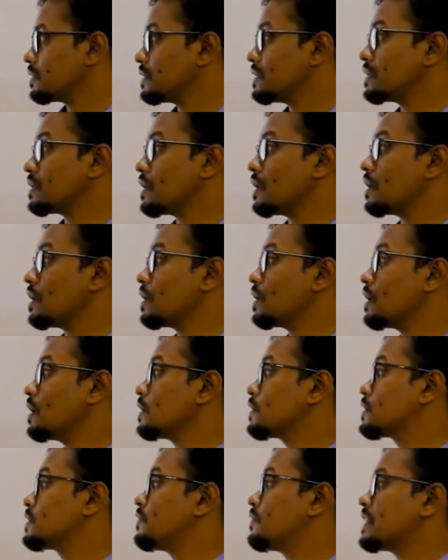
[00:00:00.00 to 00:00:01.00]

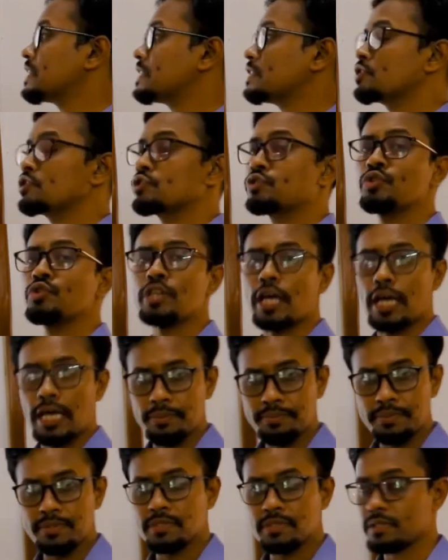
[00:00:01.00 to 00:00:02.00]
are divided into two
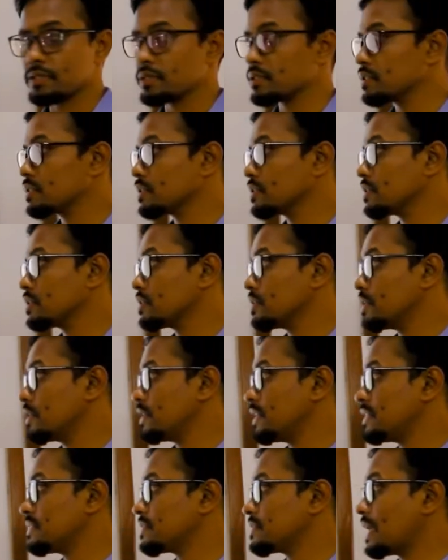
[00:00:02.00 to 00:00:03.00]
types. Here
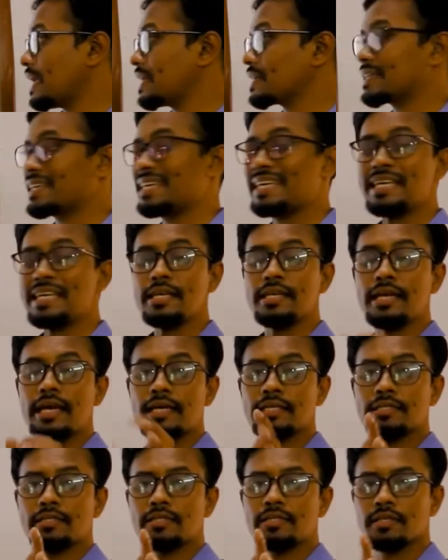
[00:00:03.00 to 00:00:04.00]
is alkene
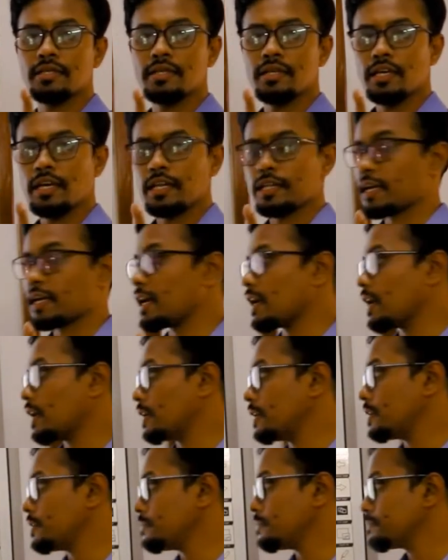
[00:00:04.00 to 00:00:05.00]
and
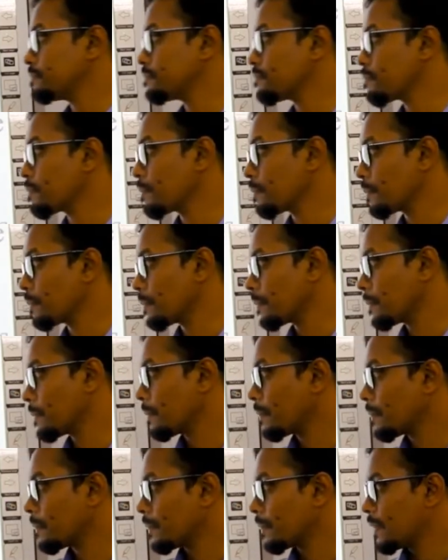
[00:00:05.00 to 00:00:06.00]
alkyne.
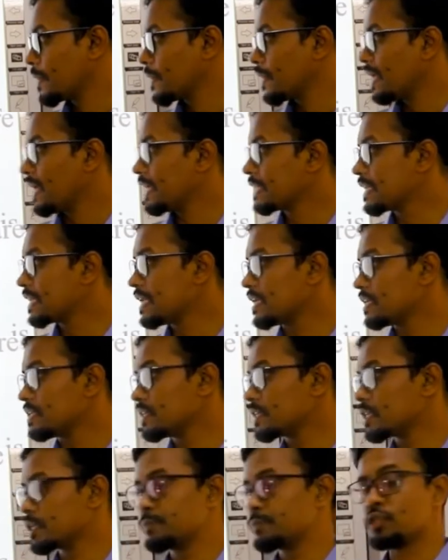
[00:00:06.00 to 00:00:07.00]

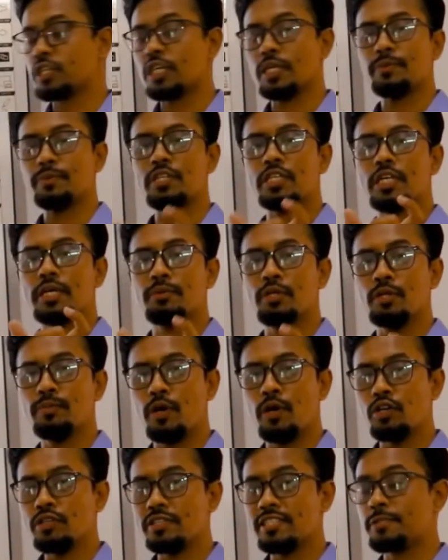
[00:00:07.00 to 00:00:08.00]
Alkene, carbon-carbon double
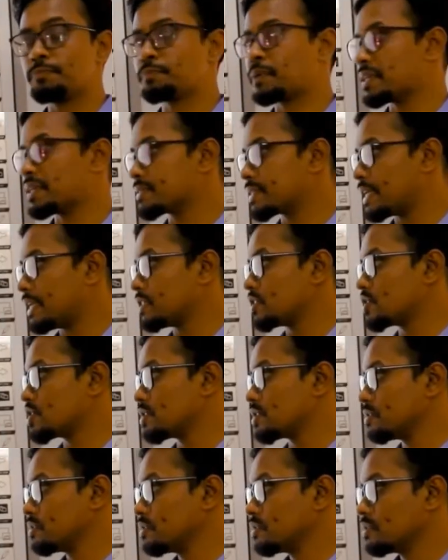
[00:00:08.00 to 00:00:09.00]
bond is
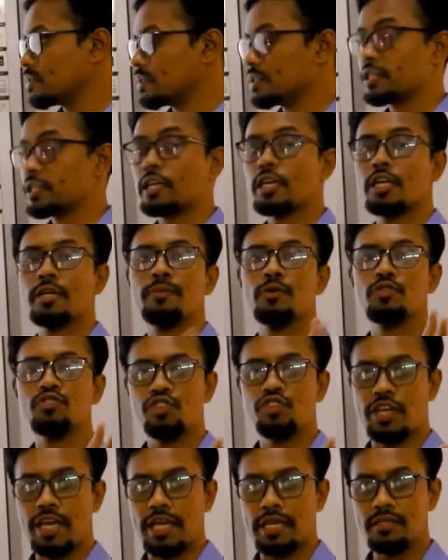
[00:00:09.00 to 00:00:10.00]
present in the carbon
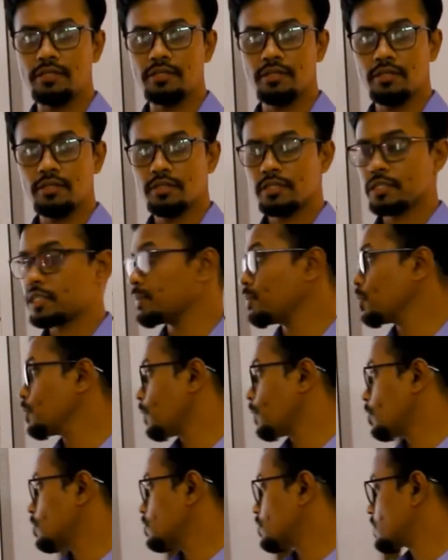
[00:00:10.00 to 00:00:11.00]
chain, double
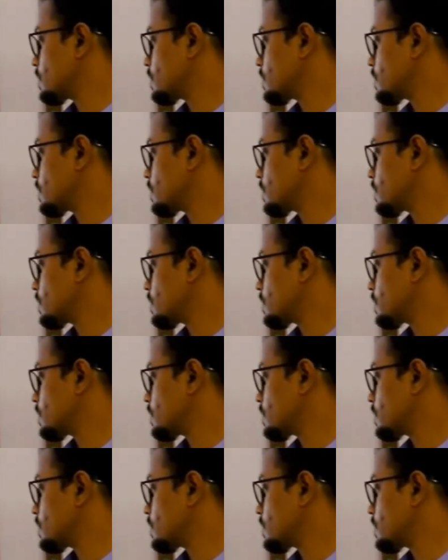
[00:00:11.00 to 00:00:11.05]
bond.